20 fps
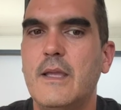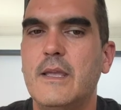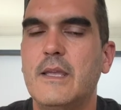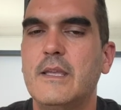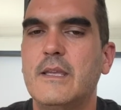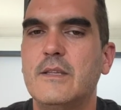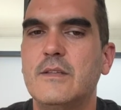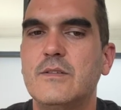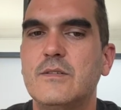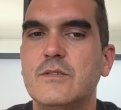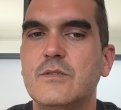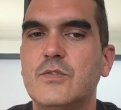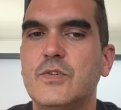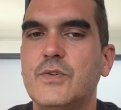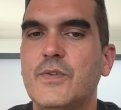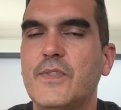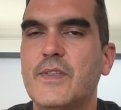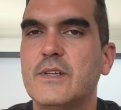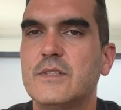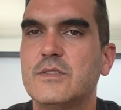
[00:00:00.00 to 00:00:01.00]
In
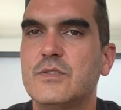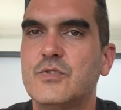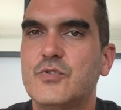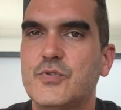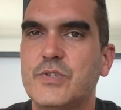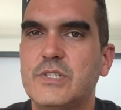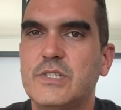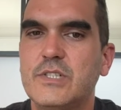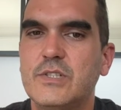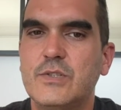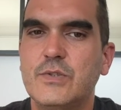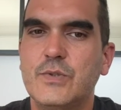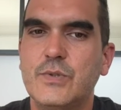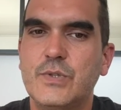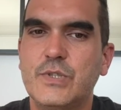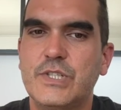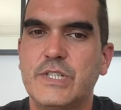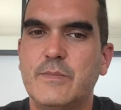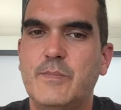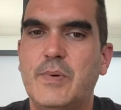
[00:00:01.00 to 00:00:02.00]
2022,
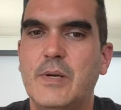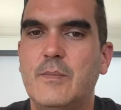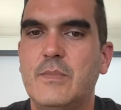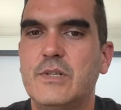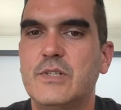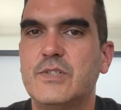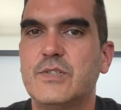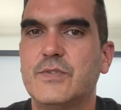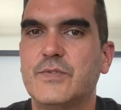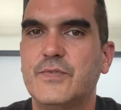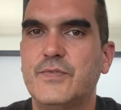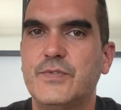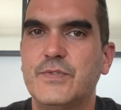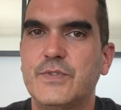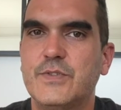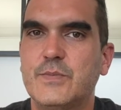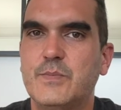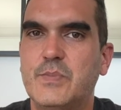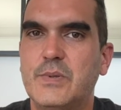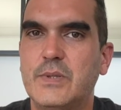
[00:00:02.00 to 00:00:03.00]
she published her
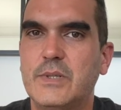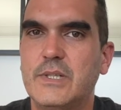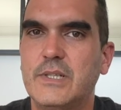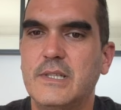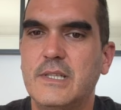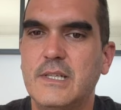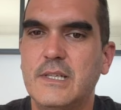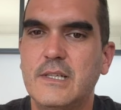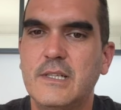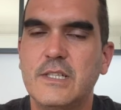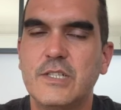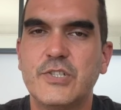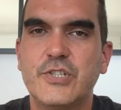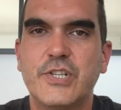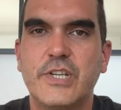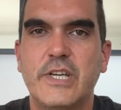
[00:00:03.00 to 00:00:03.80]
first book in English,